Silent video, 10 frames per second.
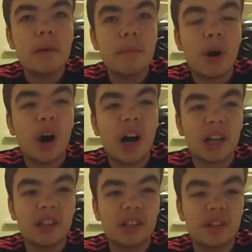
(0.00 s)

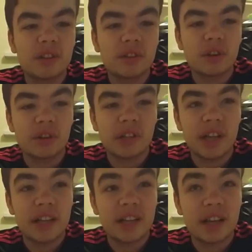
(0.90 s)
Harness tucked
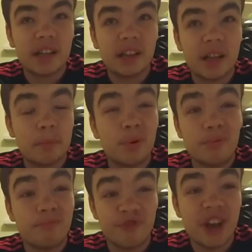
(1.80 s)
it in nicely,
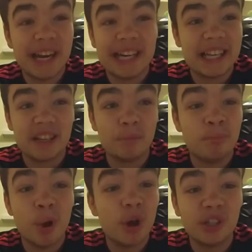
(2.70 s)
but really
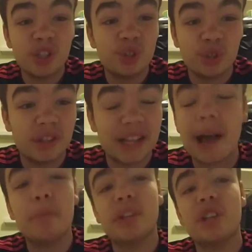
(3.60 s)
Bird
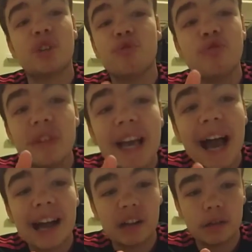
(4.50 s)
that was a great
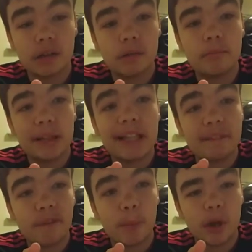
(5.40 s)

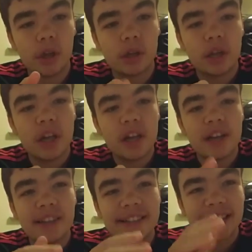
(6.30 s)
place for Bird
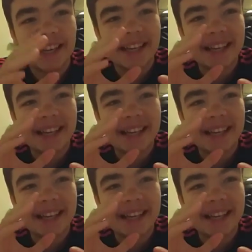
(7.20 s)
to